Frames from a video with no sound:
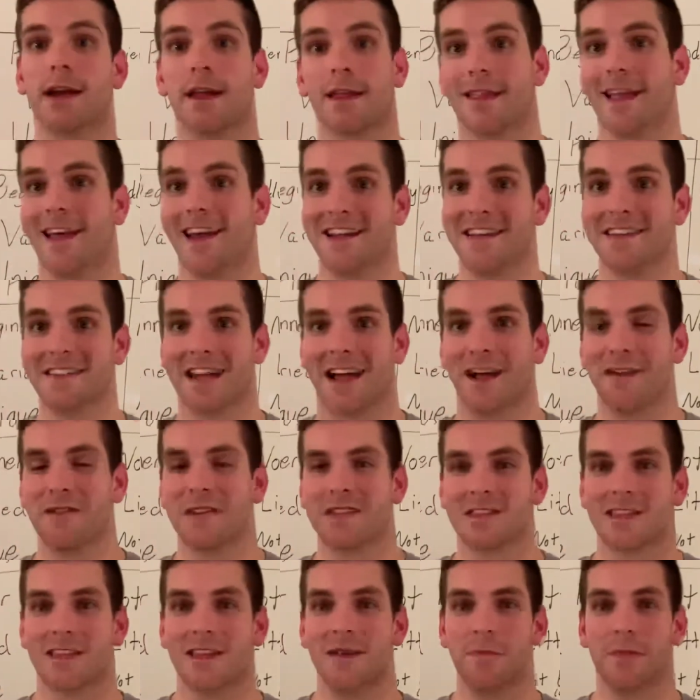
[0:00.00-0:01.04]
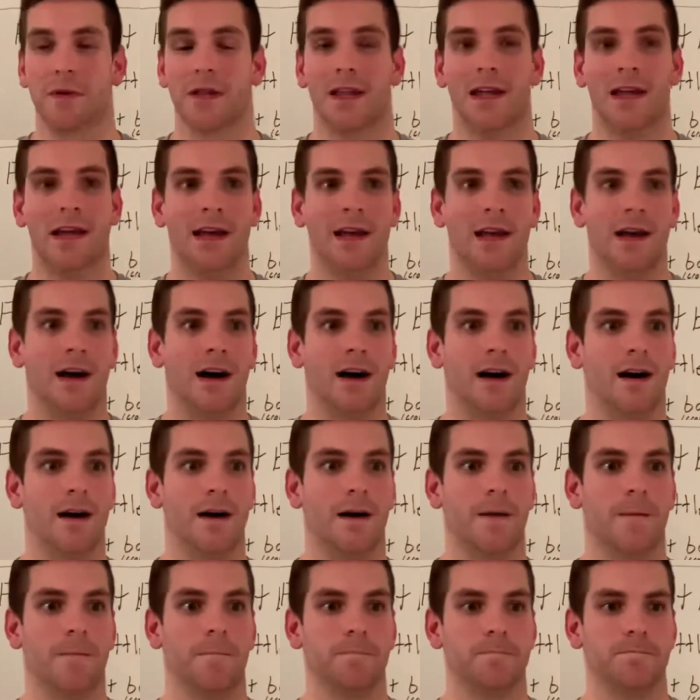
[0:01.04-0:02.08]
legs obviously, but
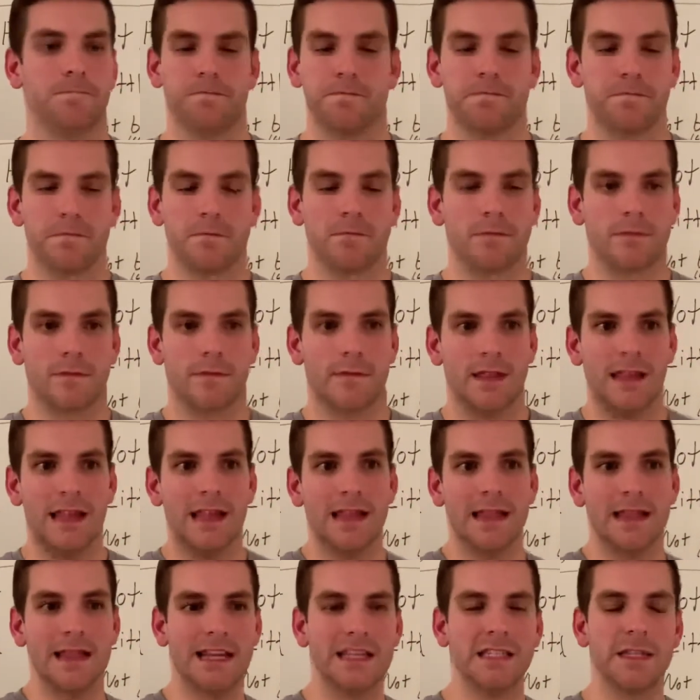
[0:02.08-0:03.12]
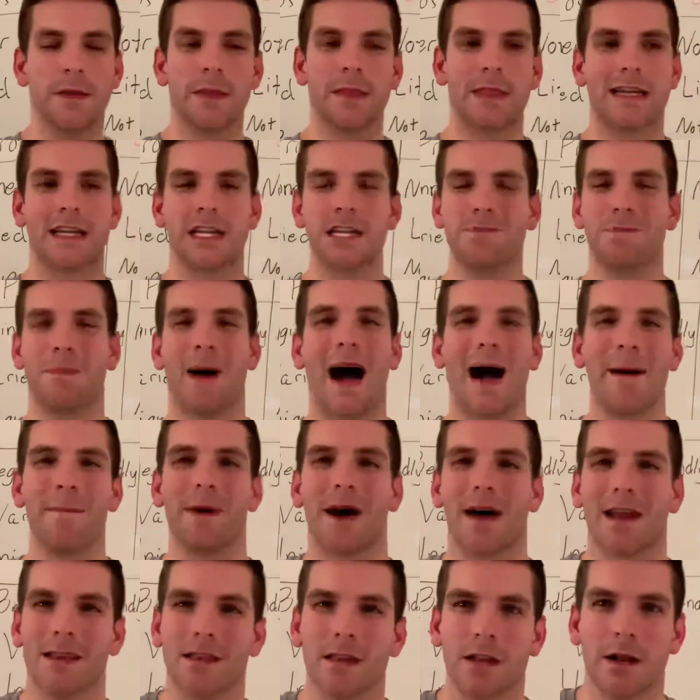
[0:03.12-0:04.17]
um, that's something that does pop
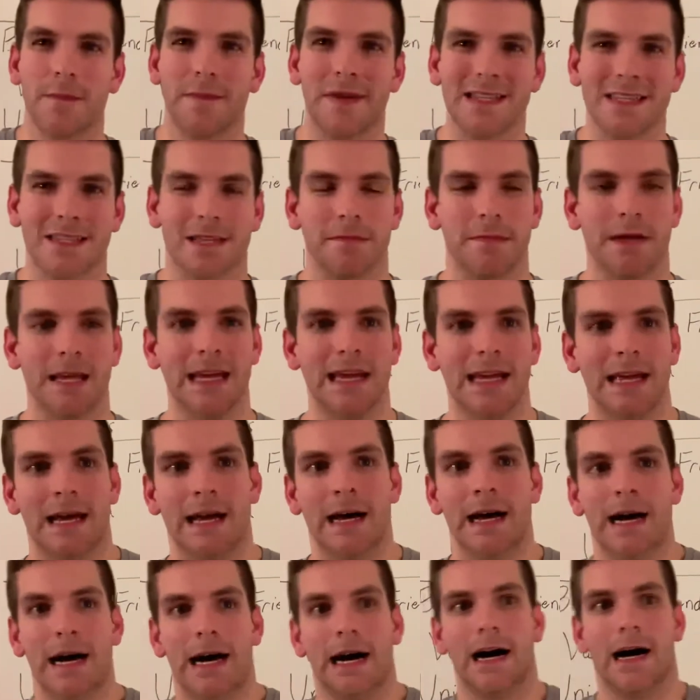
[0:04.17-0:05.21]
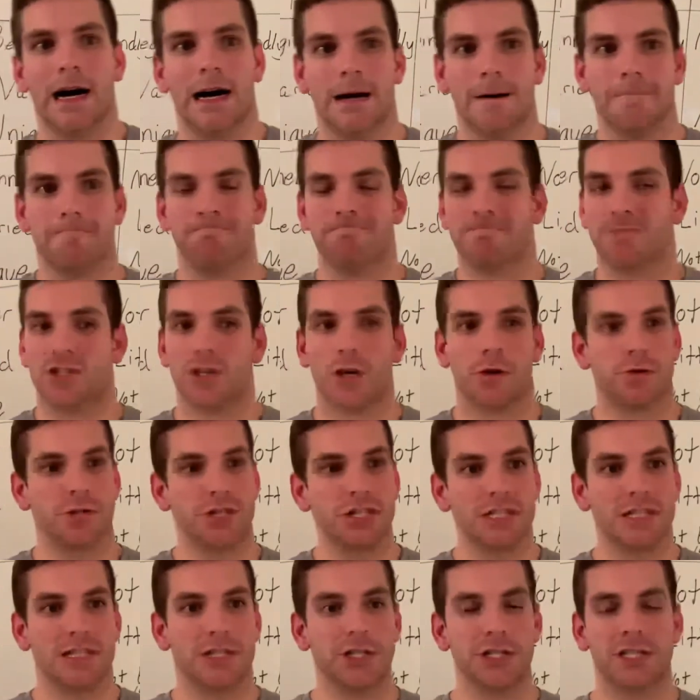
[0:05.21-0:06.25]
out a little bit to me. Um, so
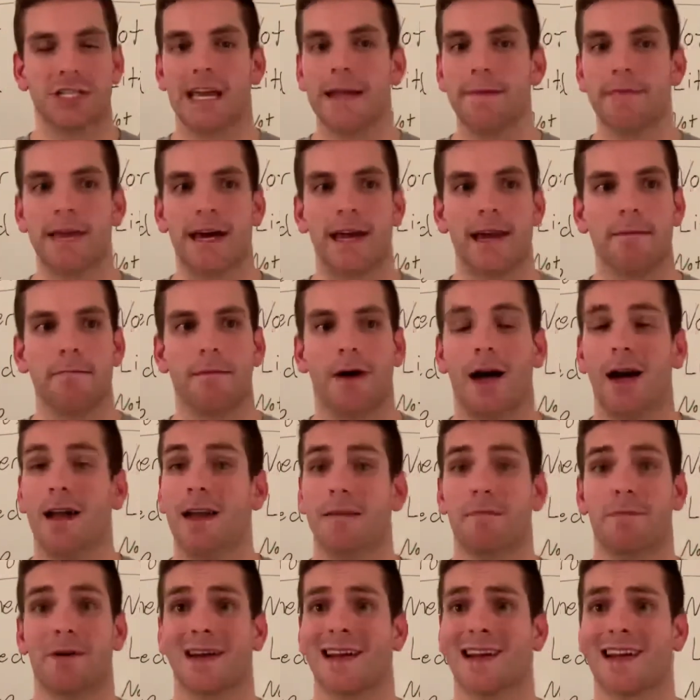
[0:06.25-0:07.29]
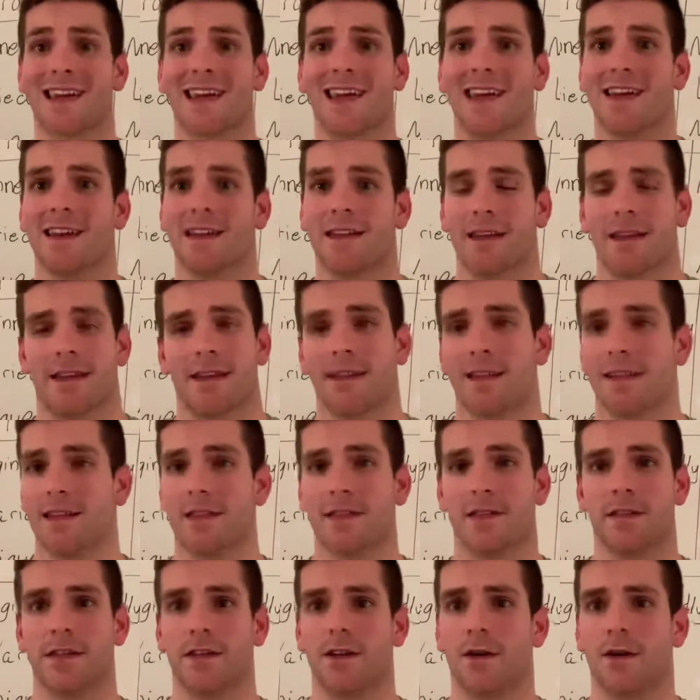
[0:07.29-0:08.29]
just just keep that in mind. But again, you know,